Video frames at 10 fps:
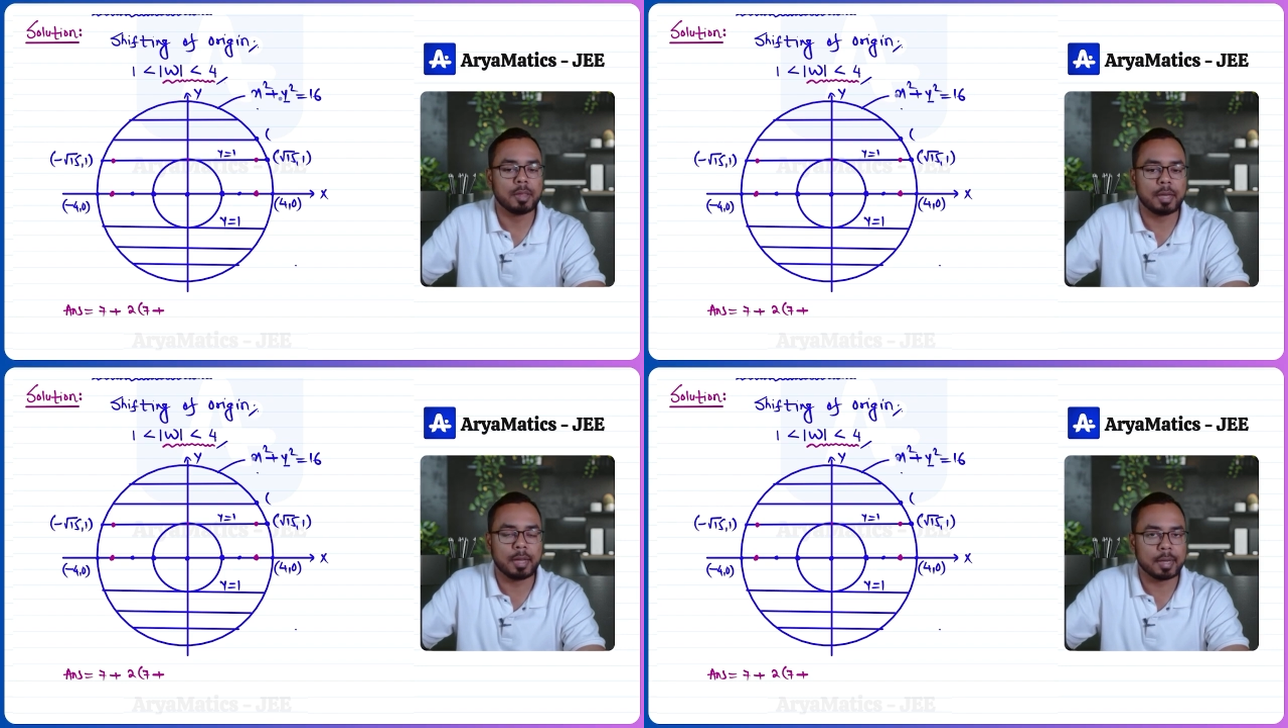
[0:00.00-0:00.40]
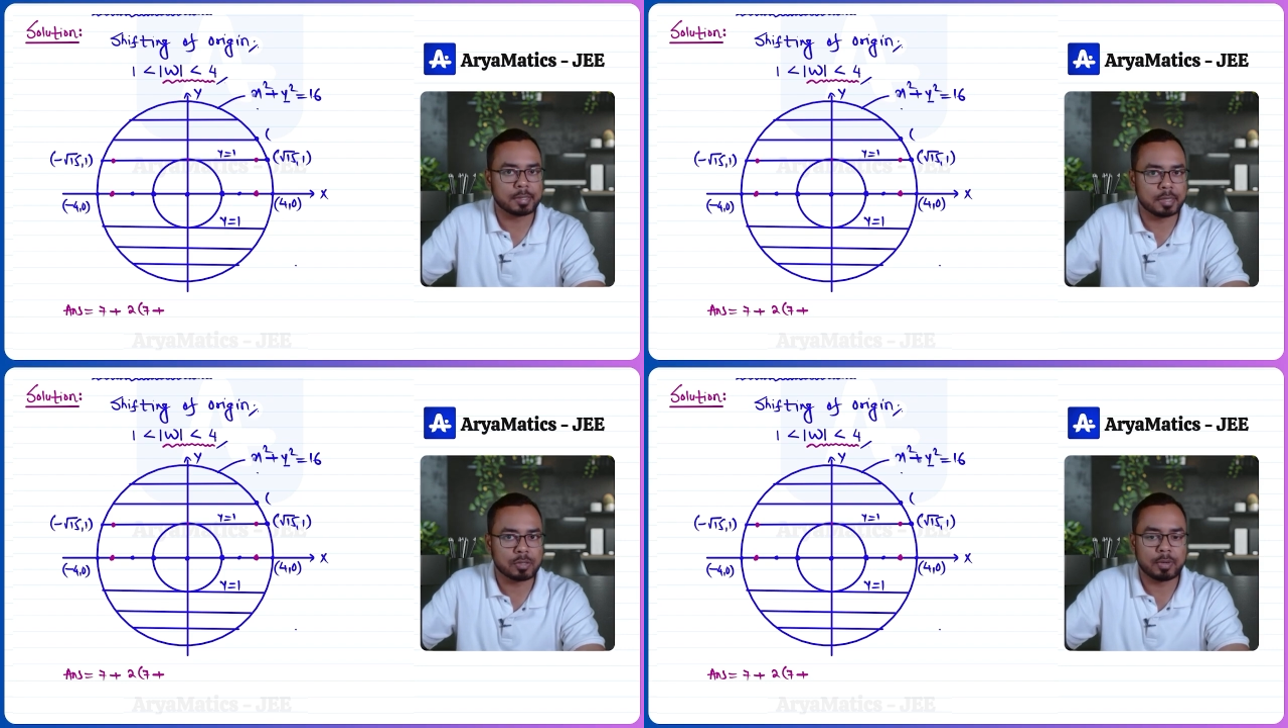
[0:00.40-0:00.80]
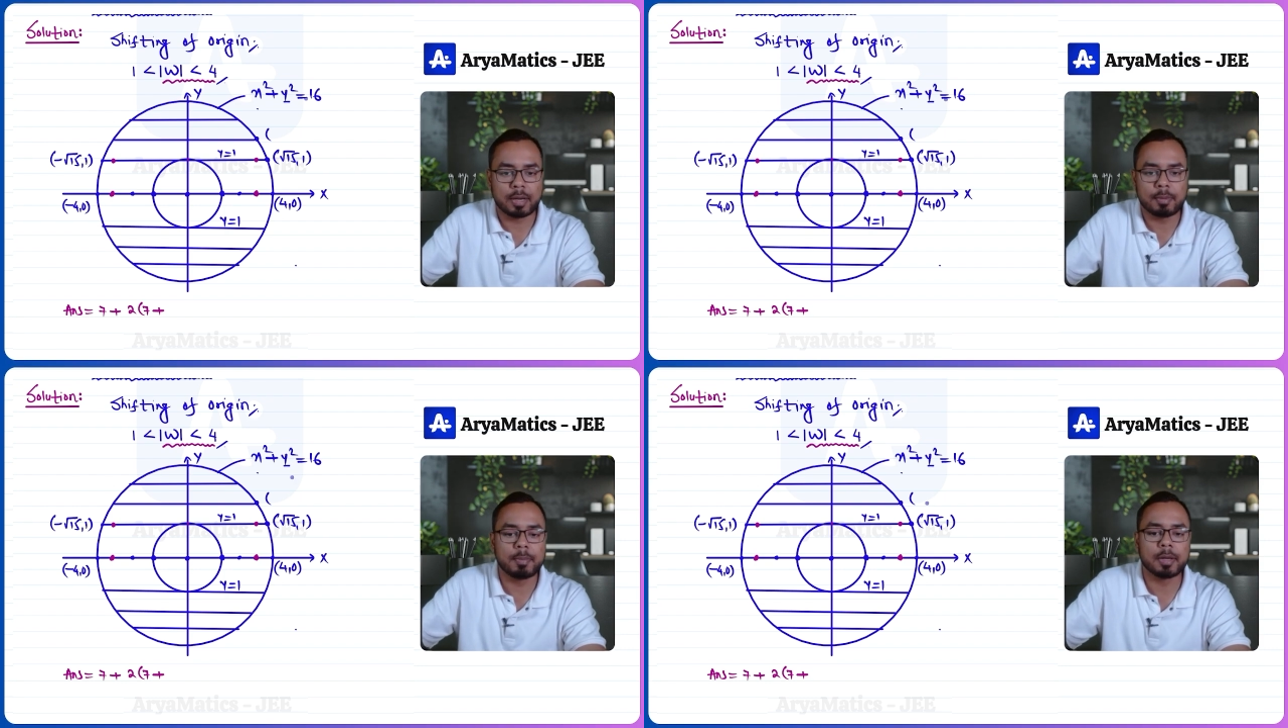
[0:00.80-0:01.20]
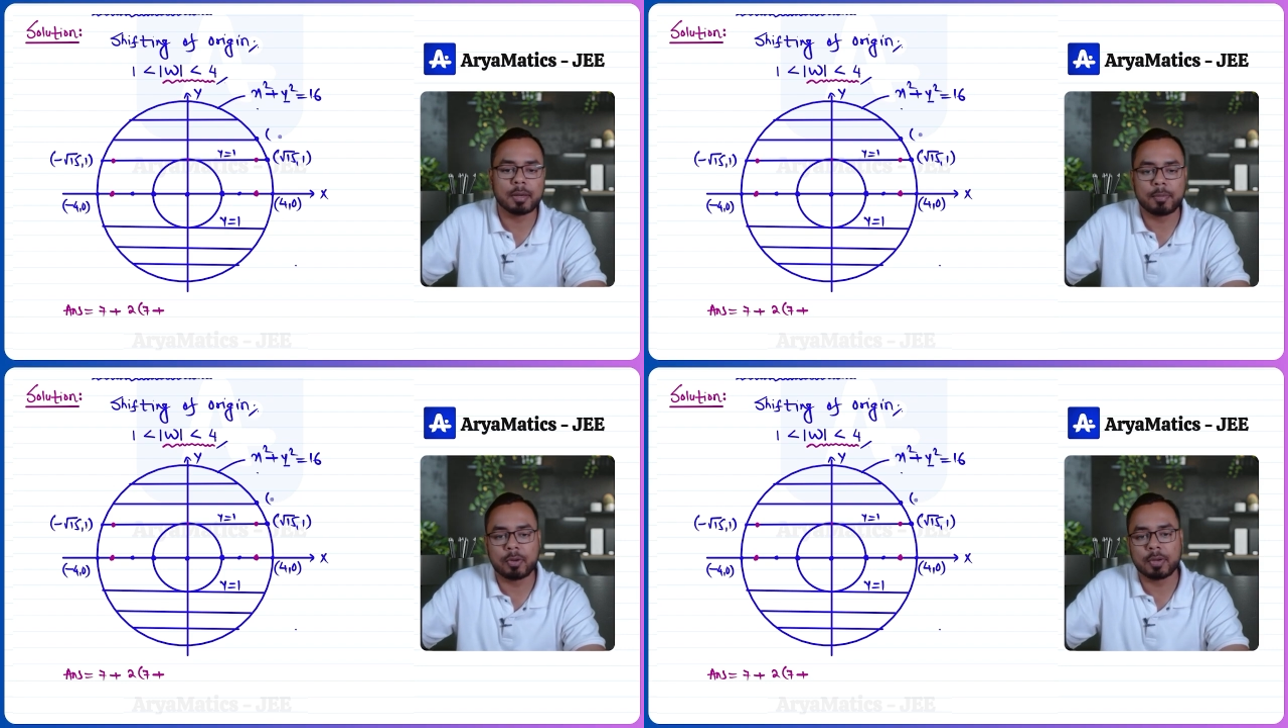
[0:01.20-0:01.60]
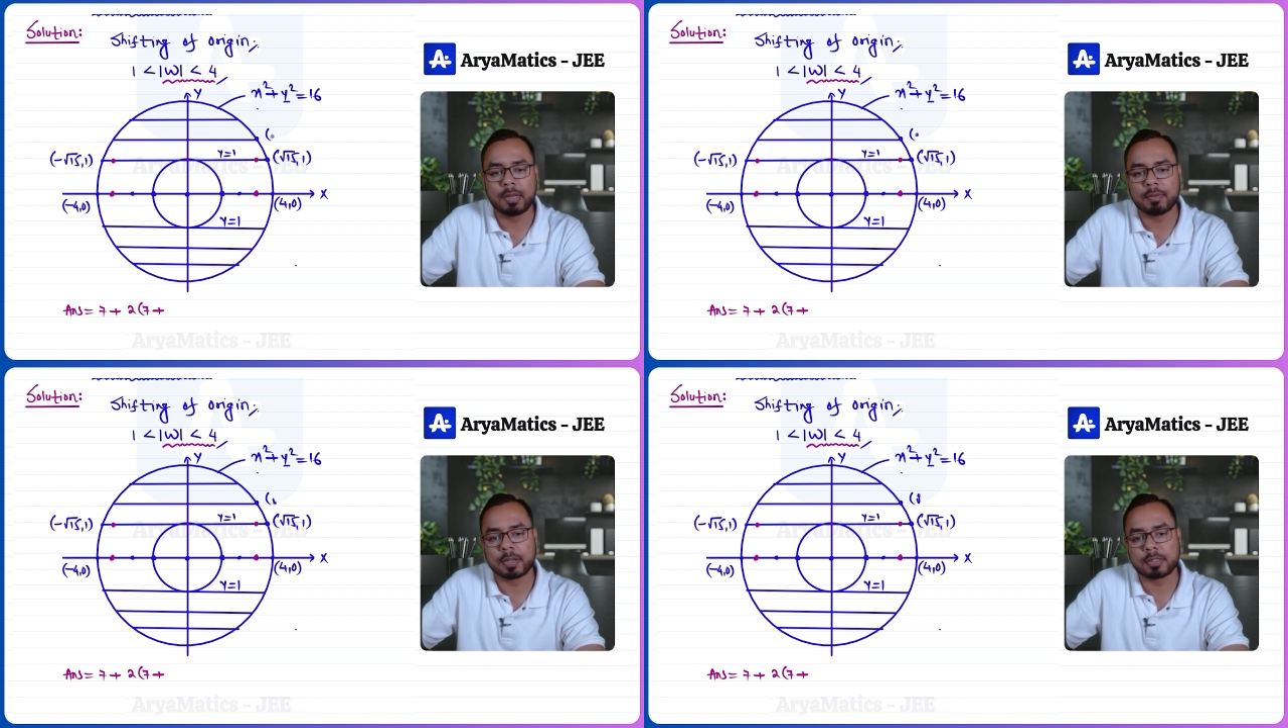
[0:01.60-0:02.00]
then x square will become
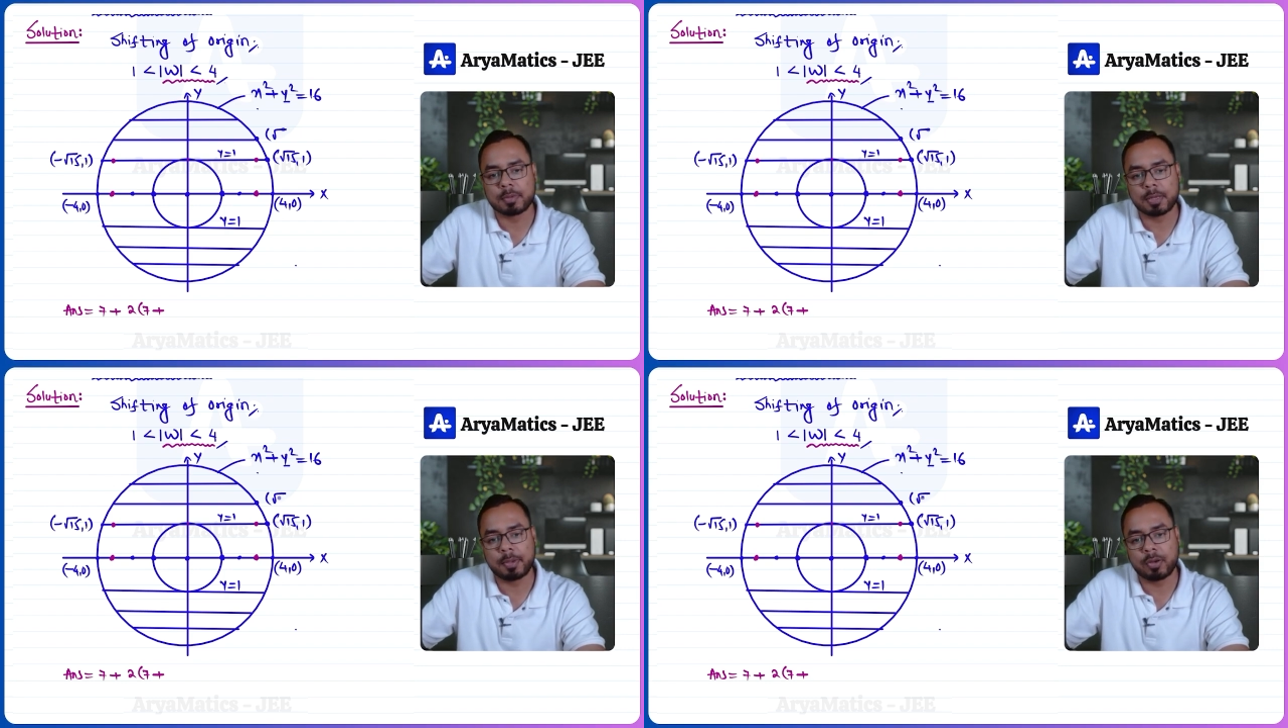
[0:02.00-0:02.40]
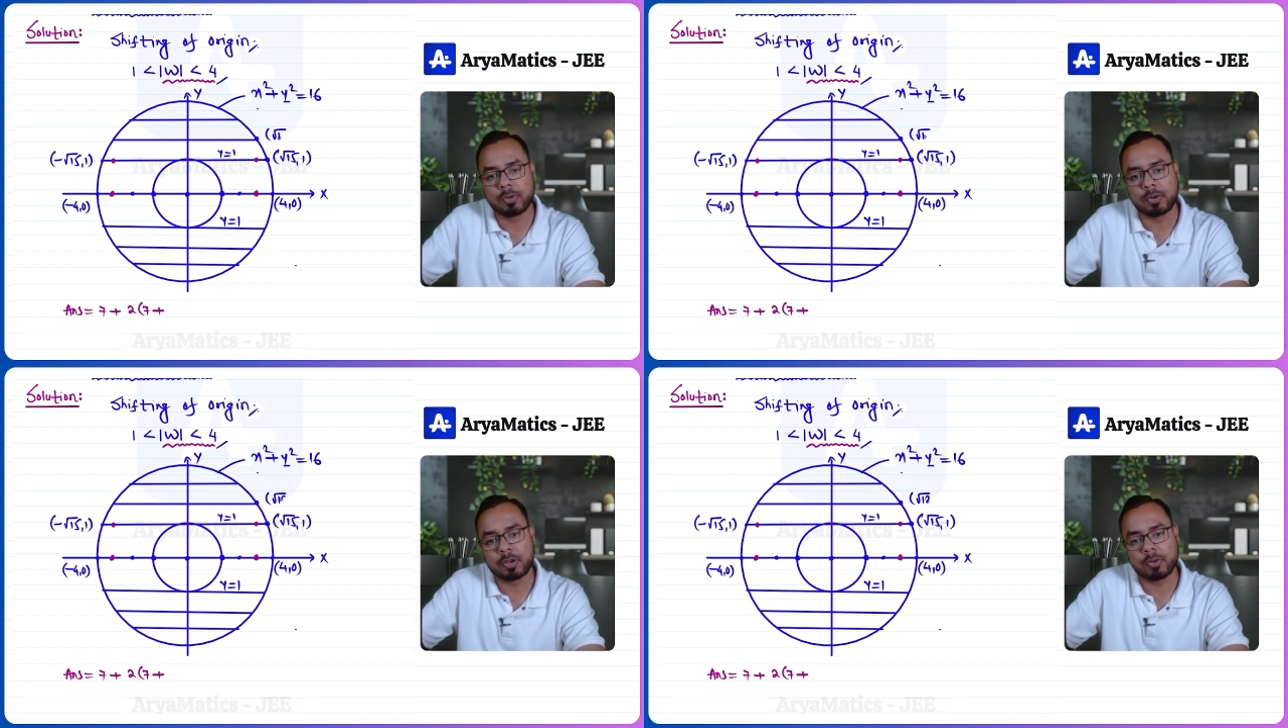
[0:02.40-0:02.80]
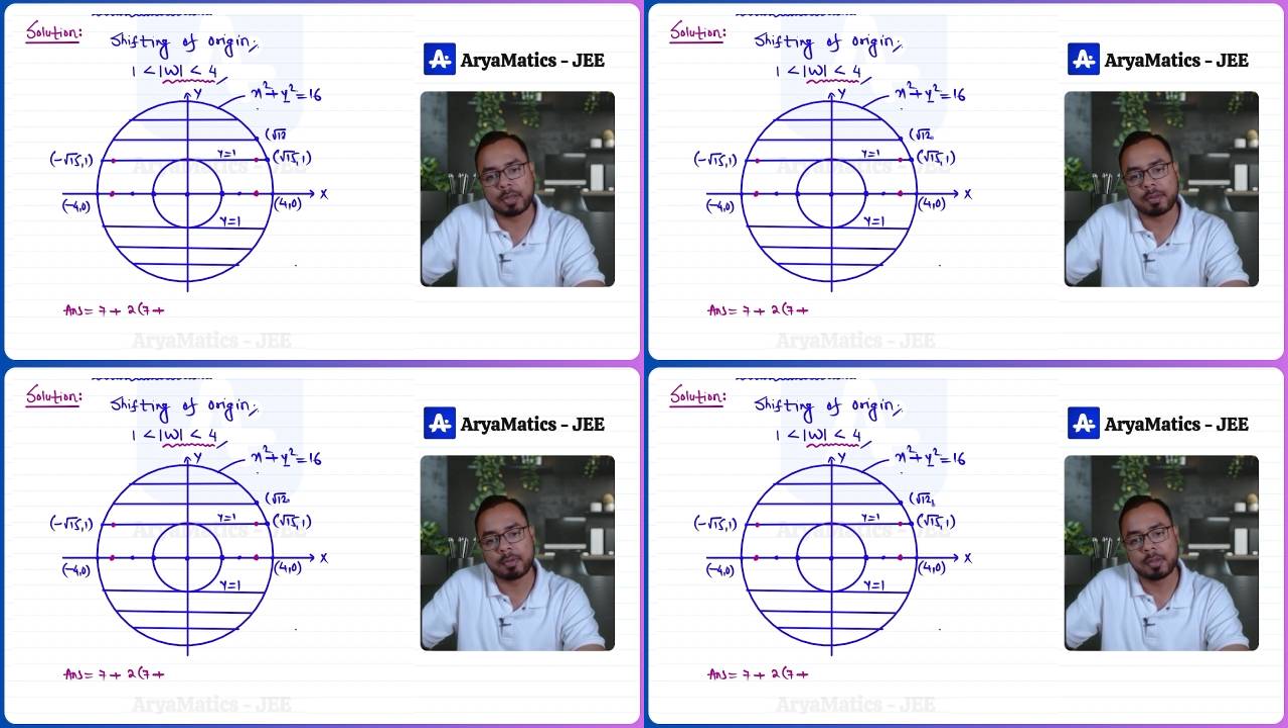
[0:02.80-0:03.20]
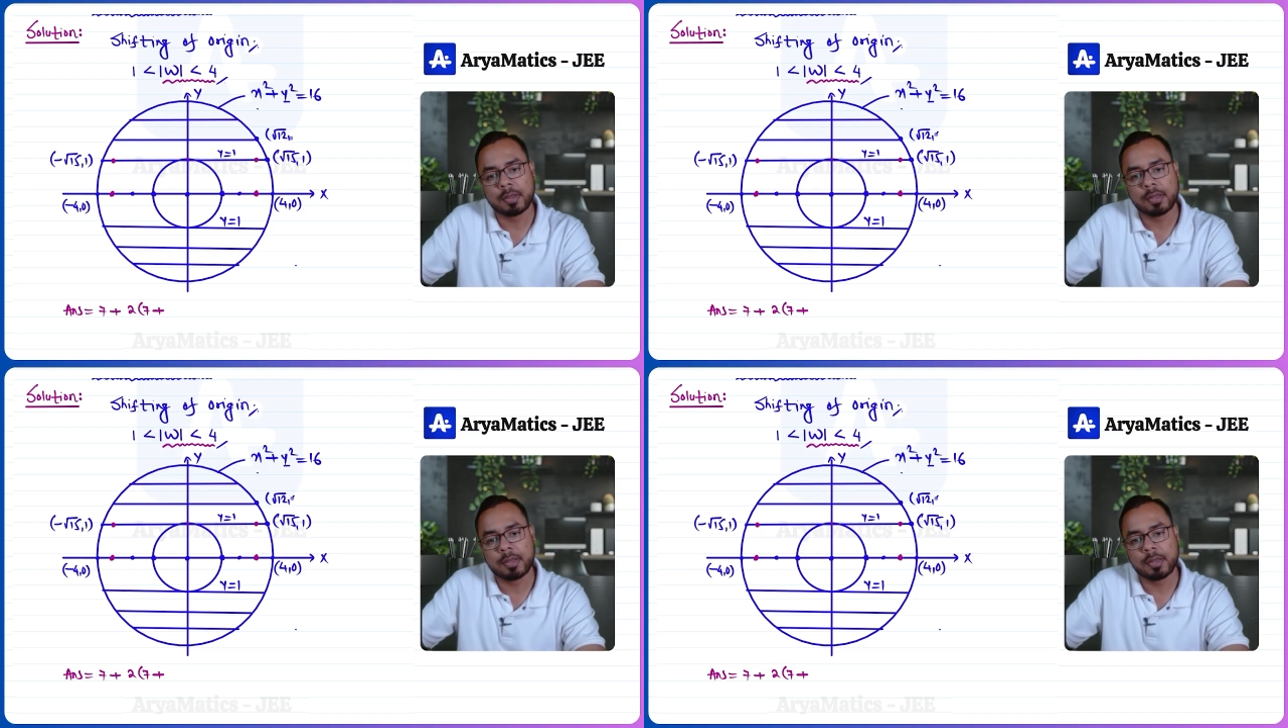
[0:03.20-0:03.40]
12, x will be root 12.